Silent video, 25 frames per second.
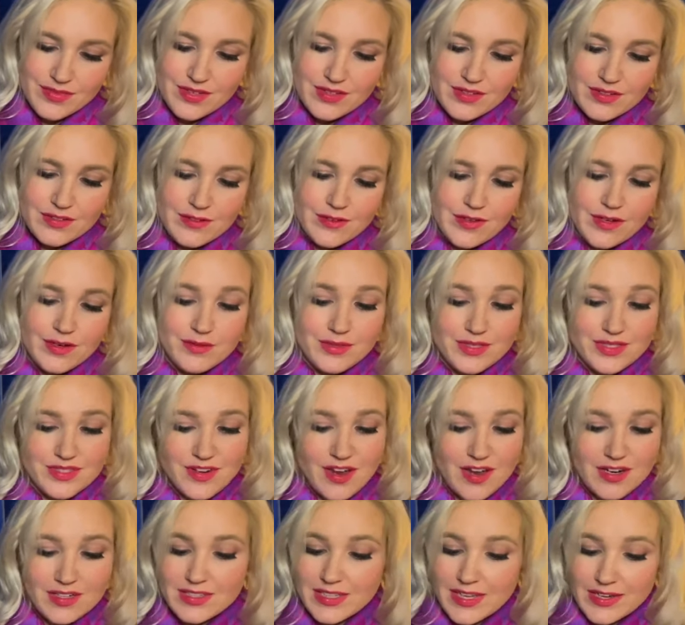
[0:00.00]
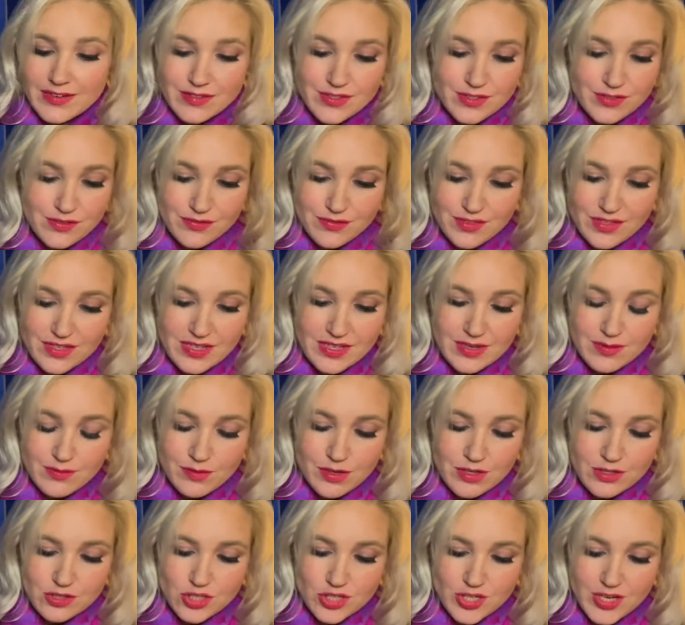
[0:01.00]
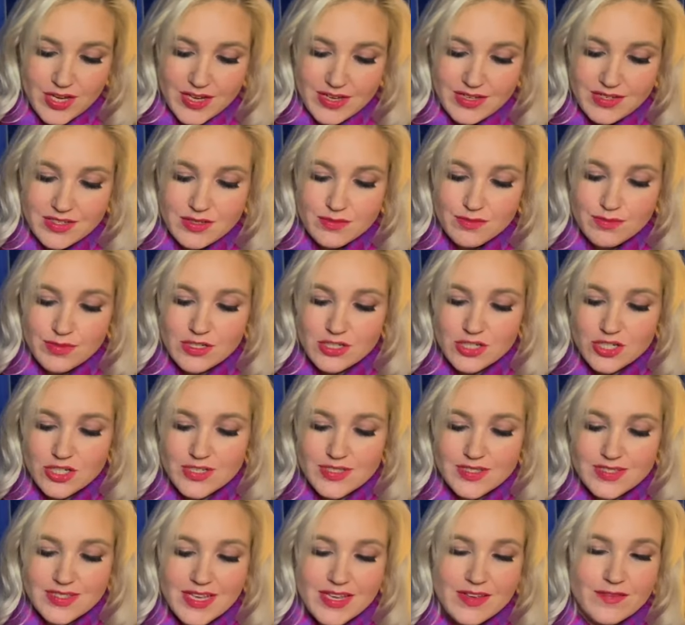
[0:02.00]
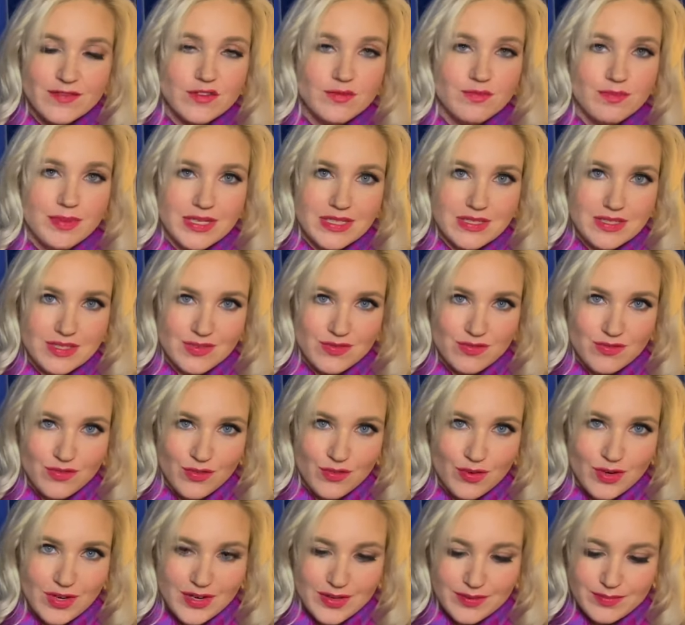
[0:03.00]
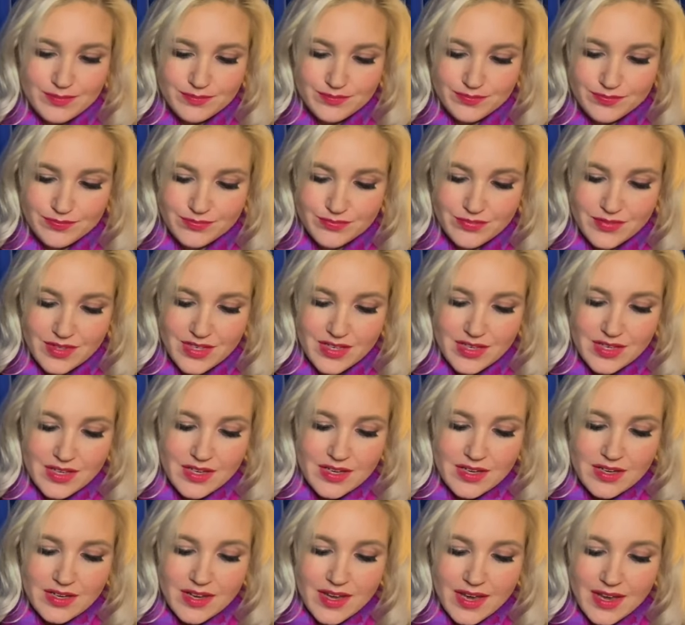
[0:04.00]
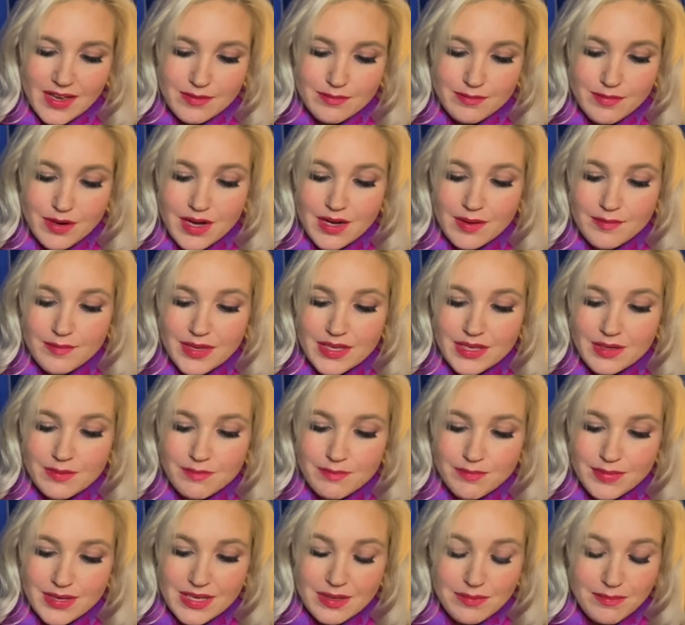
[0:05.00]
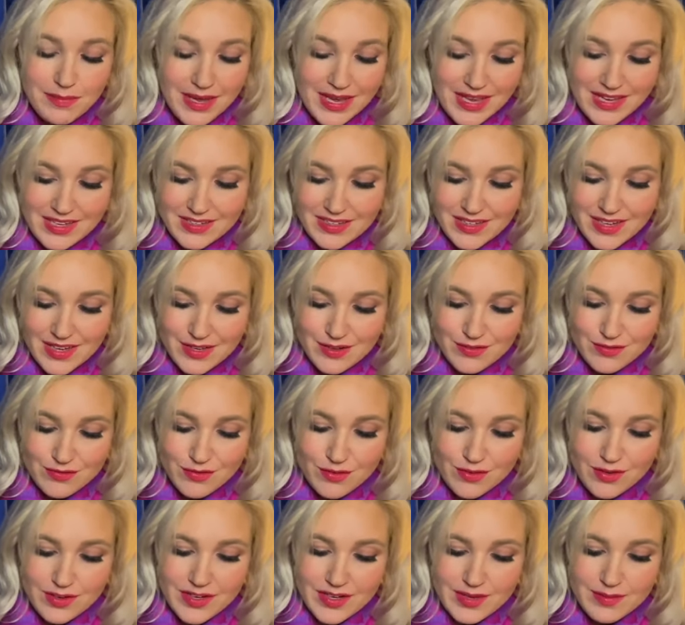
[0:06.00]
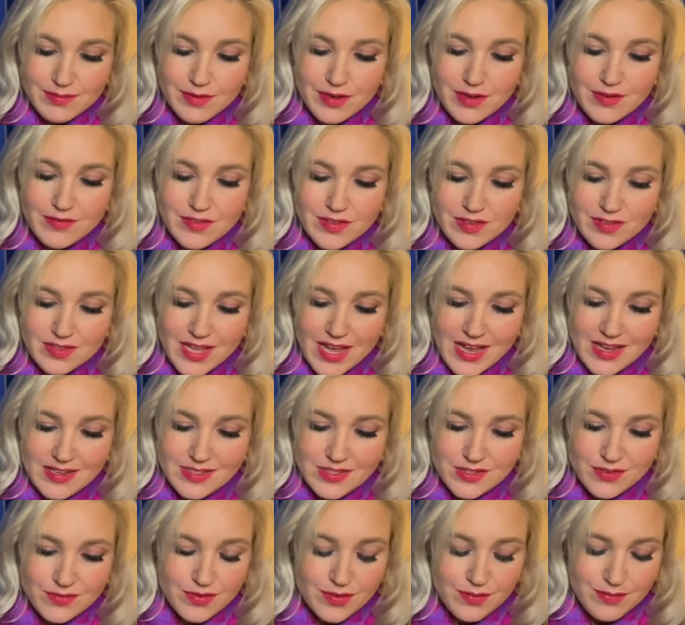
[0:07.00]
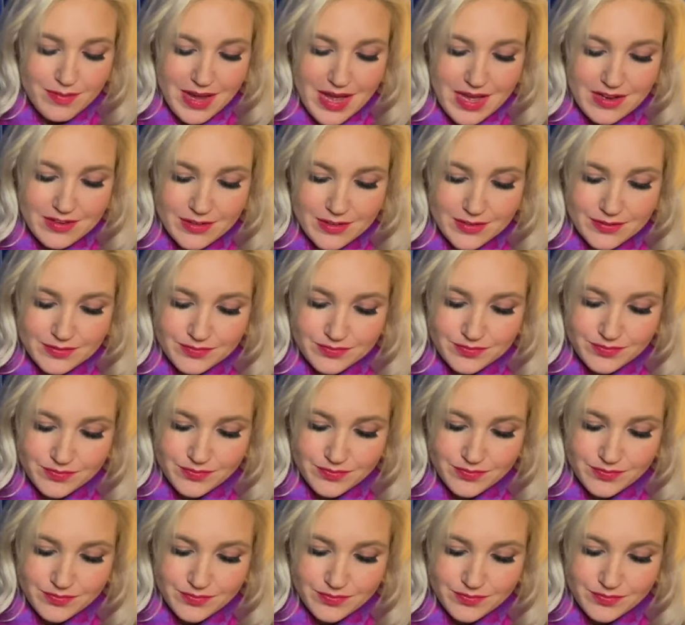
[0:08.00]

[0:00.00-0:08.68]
Laura was not allowed to feed him while she ate, but she saved bits for him. And Ma made a big pancake for him of the last of the batter.